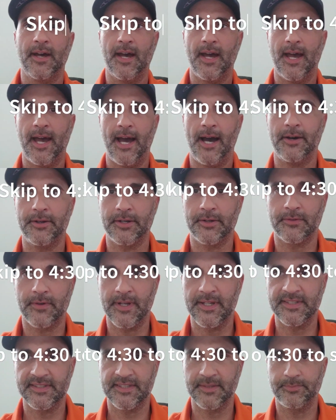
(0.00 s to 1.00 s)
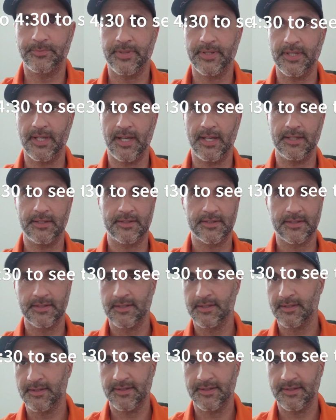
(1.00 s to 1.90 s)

How to raise the pH.